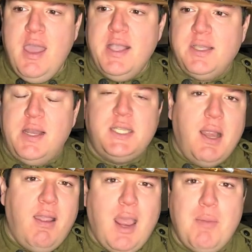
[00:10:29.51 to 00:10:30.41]
He's not
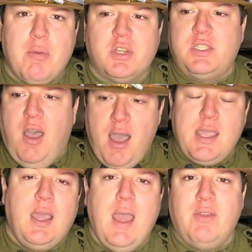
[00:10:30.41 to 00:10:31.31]
interrogating me. We're just
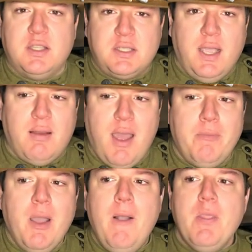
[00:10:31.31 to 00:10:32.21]
talking and having a cigarette.